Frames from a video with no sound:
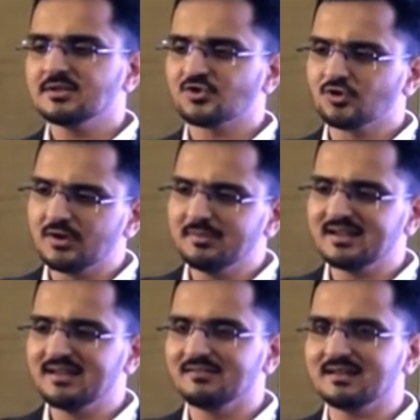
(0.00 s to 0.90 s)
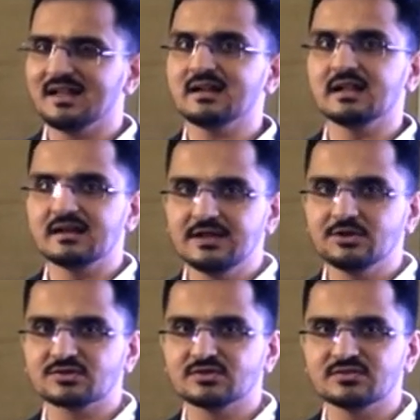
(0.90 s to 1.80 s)
should be given at a
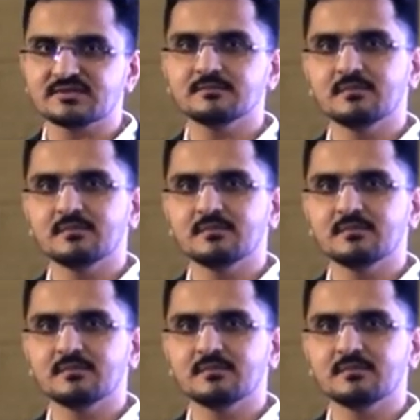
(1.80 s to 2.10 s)
reduced dose,